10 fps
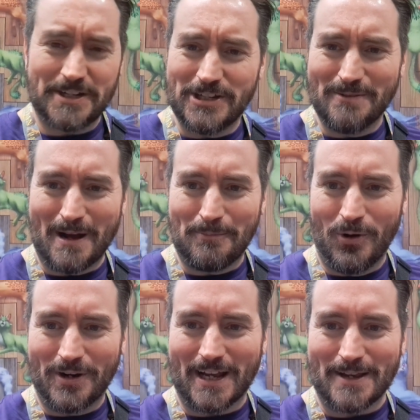I knew about
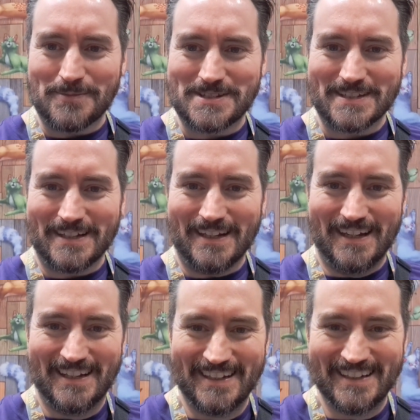board games.
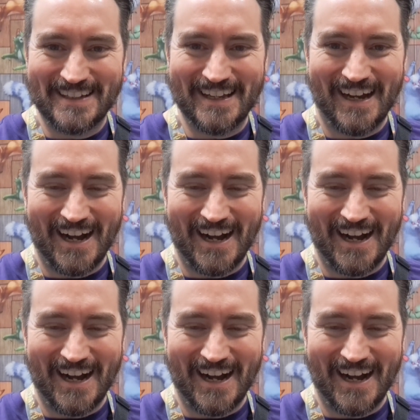Yeah,